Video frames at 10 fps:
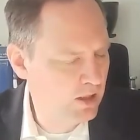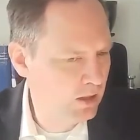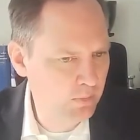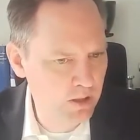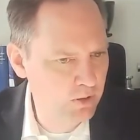
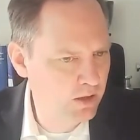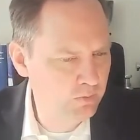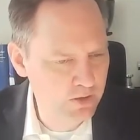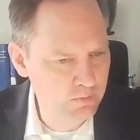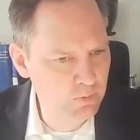like maybe
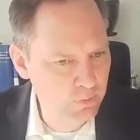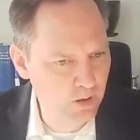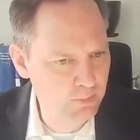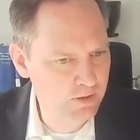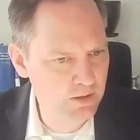investment
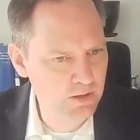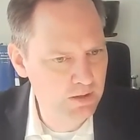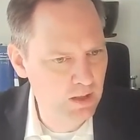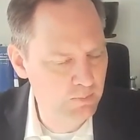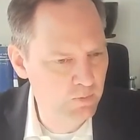
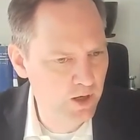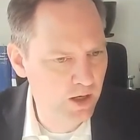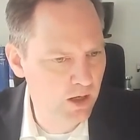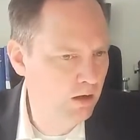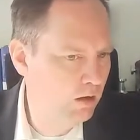properties
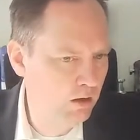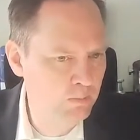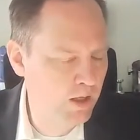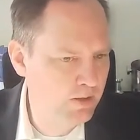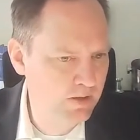somewhere or
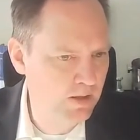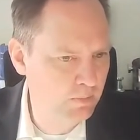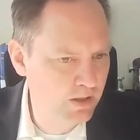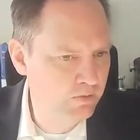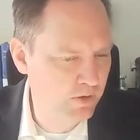maybe some
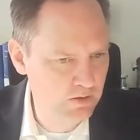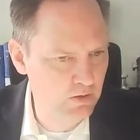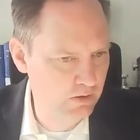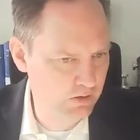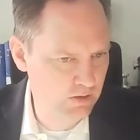interest
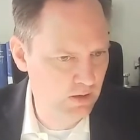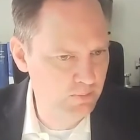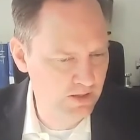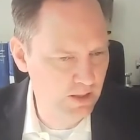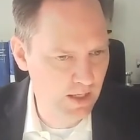costs or
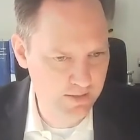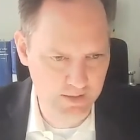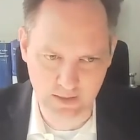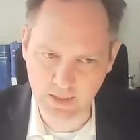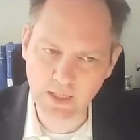something like
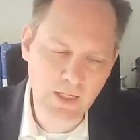that.